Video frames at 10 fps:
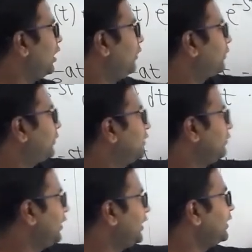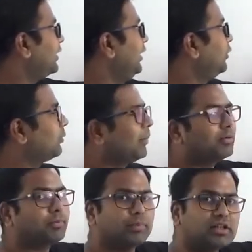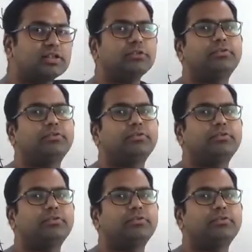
If we get e to the power plus